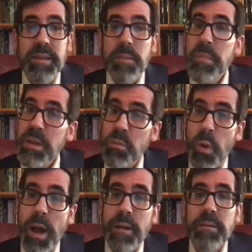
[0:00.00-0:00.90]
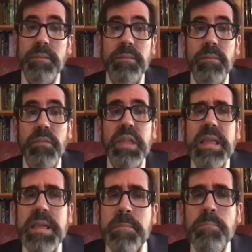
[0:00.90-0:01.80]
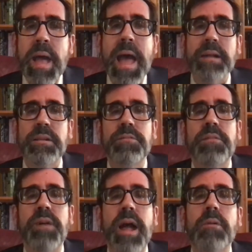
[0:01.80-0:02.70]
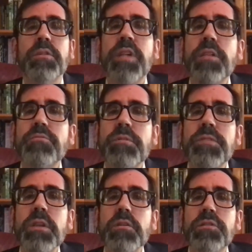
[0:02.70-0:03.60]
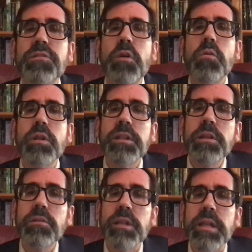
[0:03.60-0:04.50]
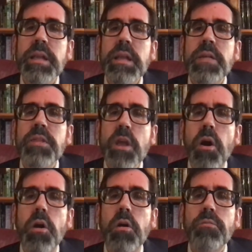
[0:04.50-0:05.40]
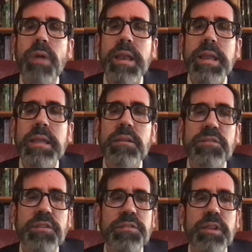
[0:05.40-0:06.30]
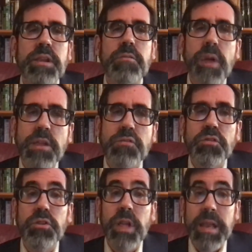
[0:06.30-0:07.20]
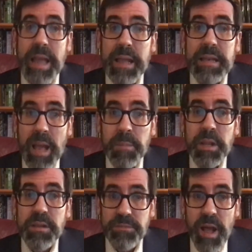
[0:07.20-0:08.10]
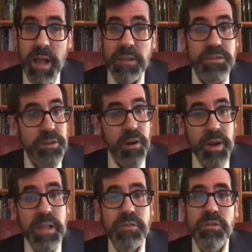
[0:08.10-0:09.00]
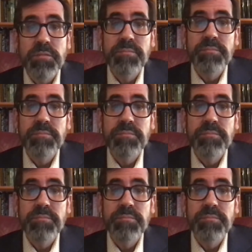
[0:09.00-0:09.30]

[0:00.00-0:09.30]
Meanwhile, the impact of the virus has revealed so clearly the already existing racial and economic divides in our nation.